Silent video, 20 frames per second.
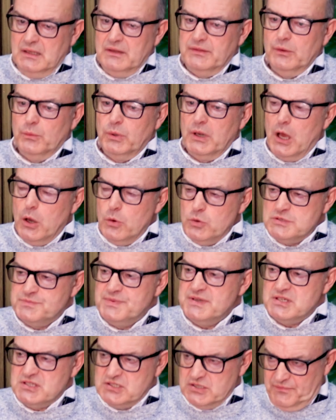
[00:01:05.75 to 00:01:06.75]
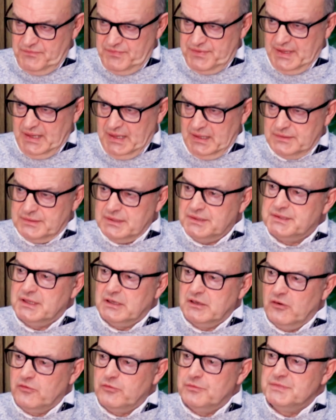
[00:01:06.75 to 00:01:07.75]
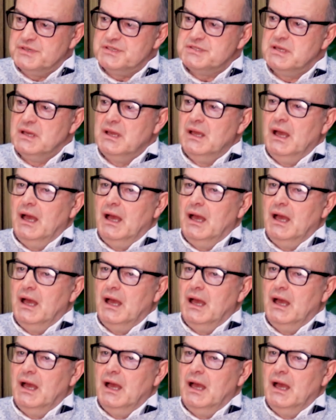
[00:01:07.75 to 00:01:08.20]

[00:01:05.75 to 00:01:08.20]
there will always be something that the government